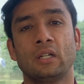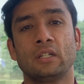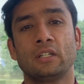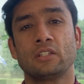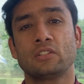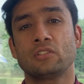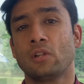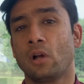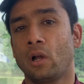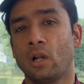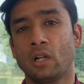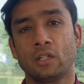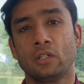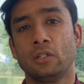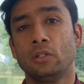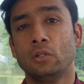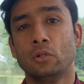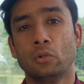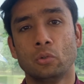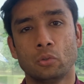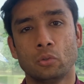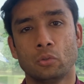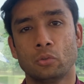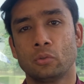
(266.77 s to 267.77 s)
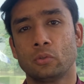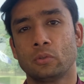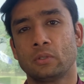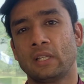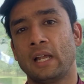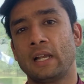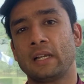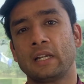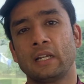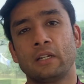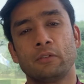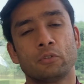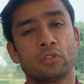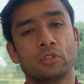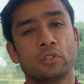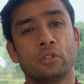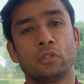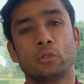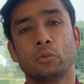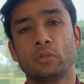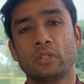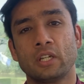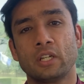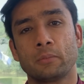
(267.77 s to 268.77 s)
does not know that it was a
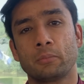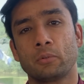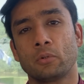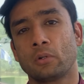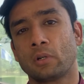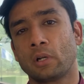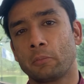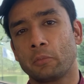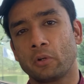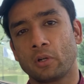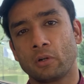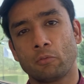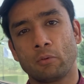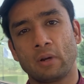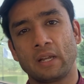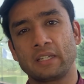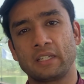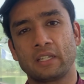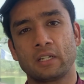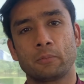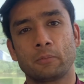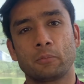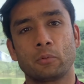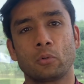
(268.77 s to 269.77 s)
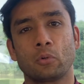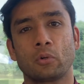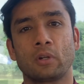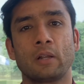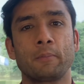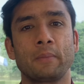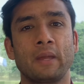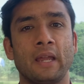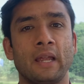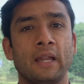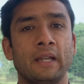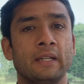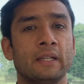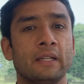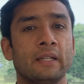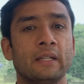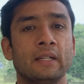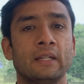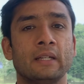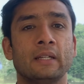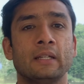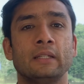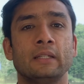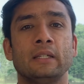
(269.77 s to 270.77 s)
2 year program or a 1 year program, and
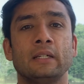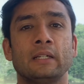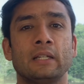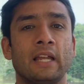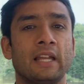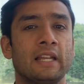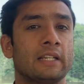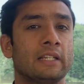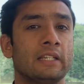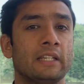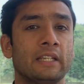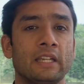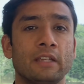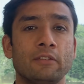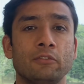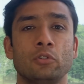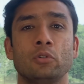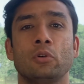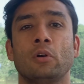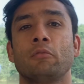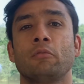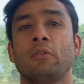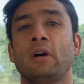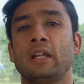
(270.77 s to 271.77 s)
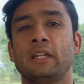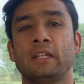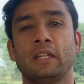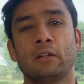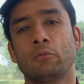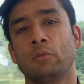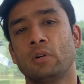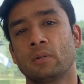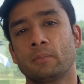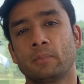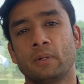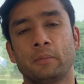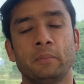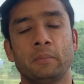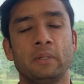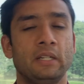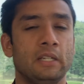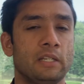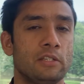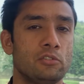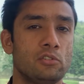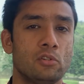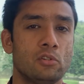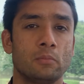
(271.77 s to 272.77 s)
they likely gave you a 1 year work
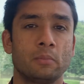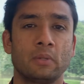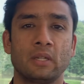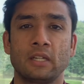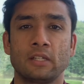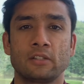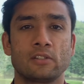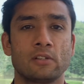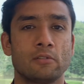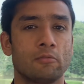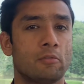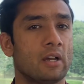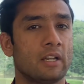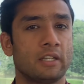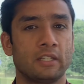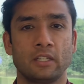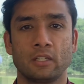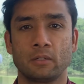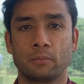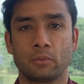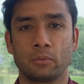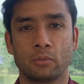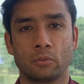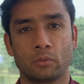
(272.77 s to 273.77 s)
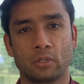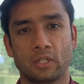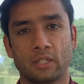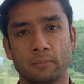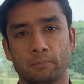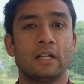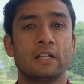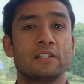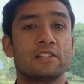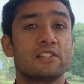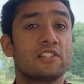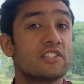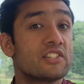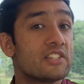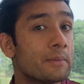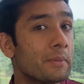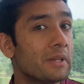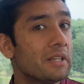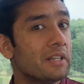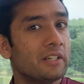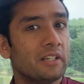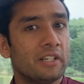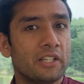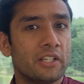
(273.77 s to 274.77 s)
permit assuming it's a 1 year program.
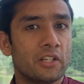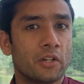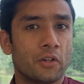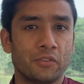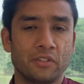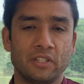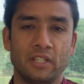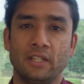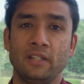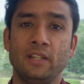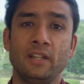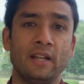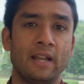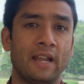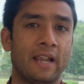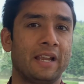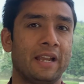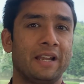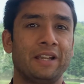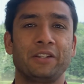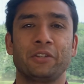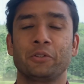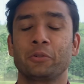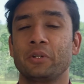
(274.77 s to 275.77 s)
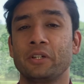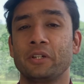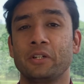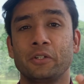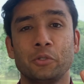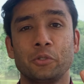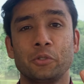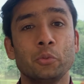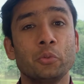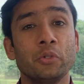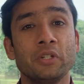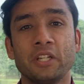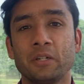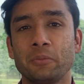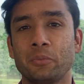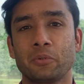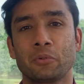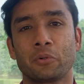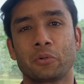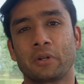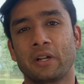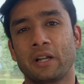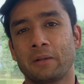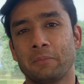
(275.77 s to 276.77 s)
Similarly, on the other hand, you did a 2 year
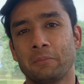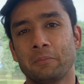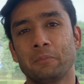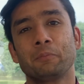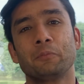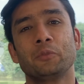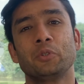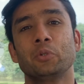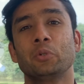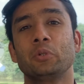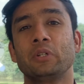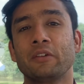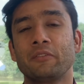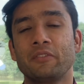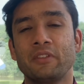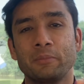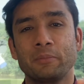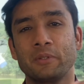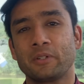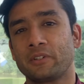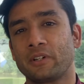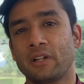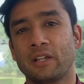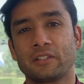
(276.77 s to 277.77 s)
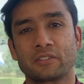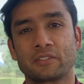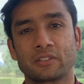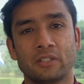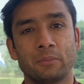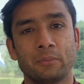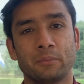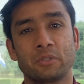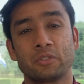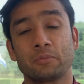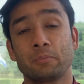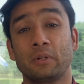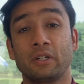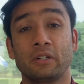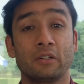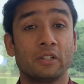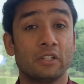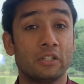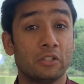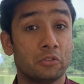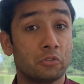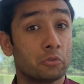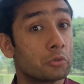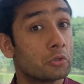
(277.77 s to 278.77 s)
program, you give them the transcripts, but
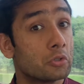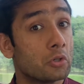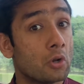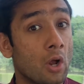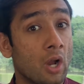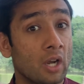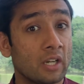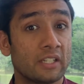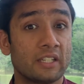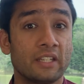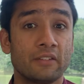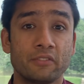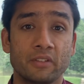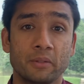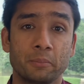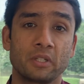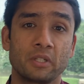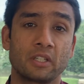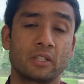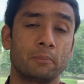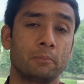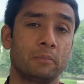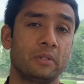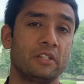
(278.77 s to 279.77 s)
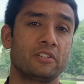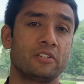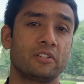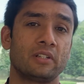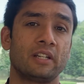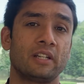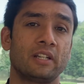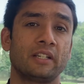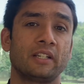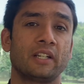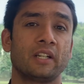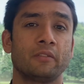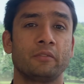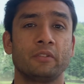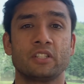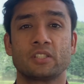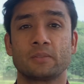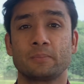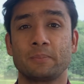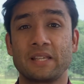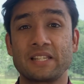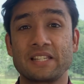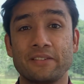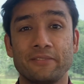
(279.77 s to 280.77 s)
you do not give them the completion letter which
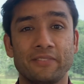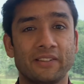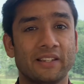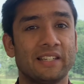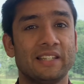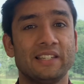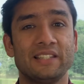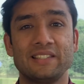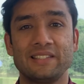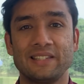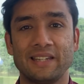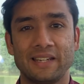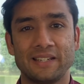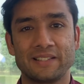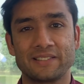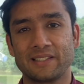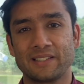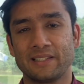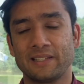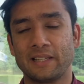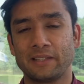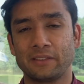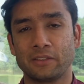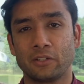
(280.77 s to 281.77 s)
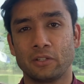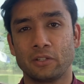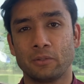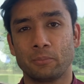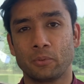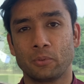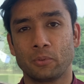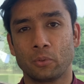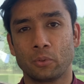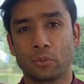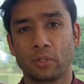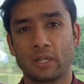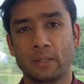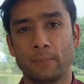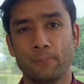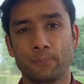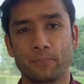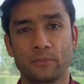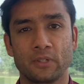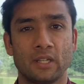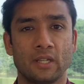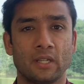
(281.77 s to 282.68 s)
specifically states the length of the program.